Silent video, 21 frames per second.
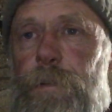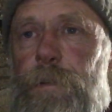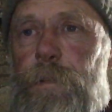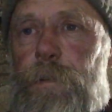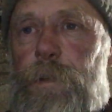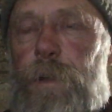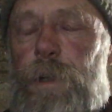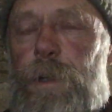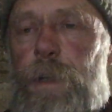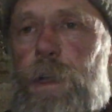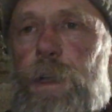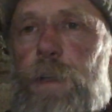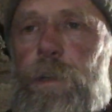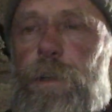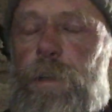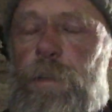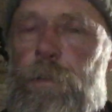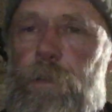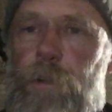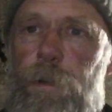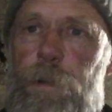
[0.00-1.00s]
Right?
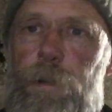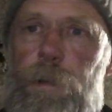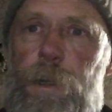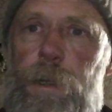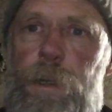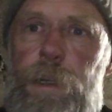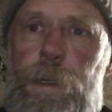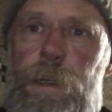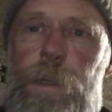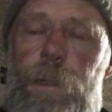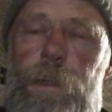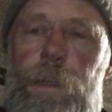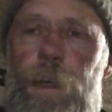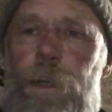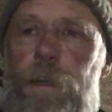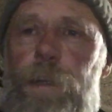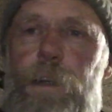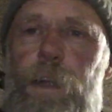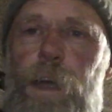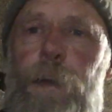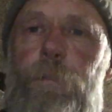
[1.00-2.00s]
It's not like they
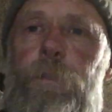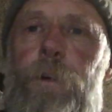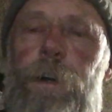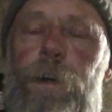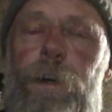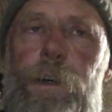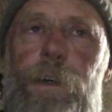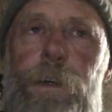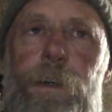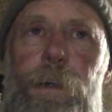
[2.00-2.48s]
could ever